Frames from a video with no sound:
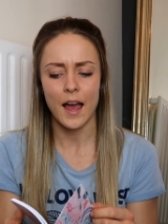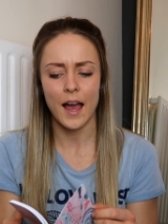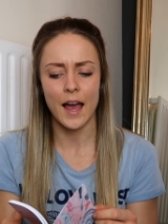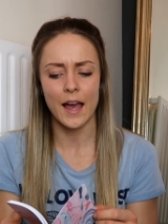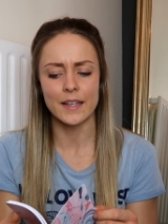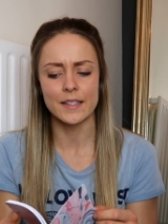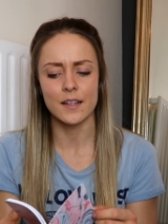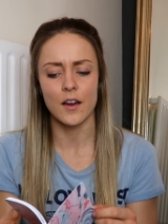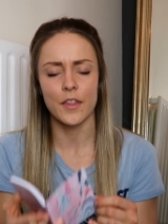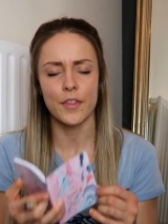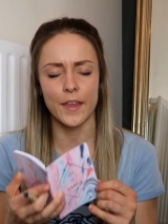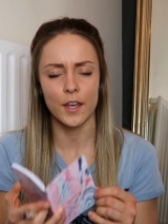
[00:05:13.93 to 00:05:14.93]
and
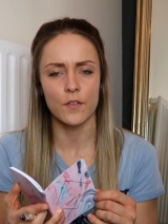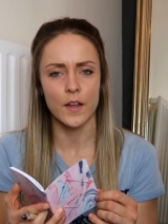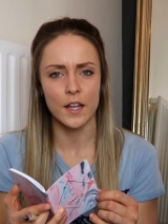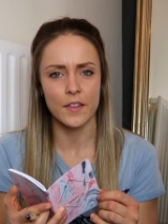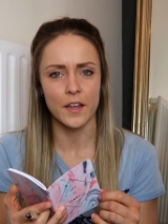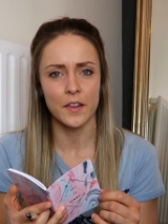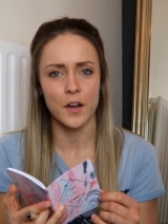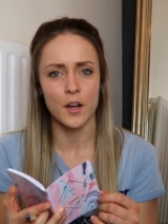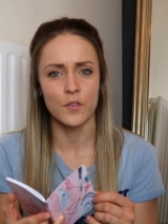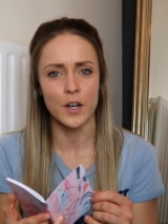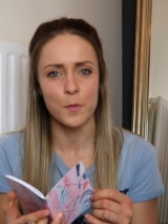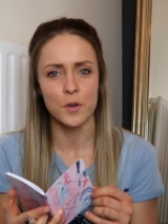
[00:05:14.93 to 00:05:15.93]
I think of anything that I
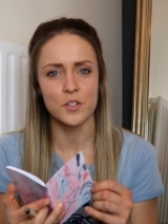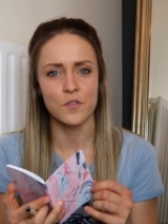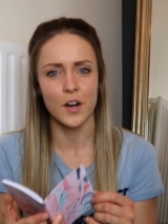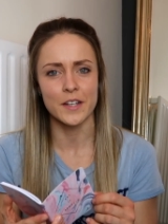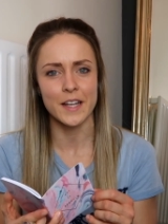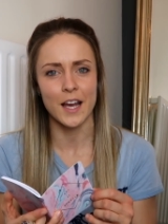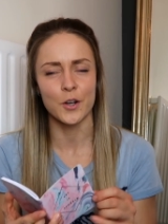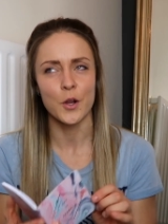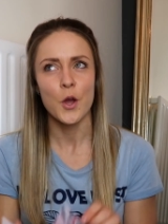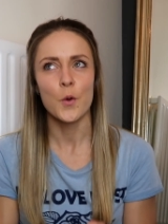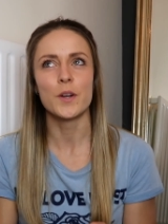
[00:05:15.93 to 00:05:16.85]
really want to write down,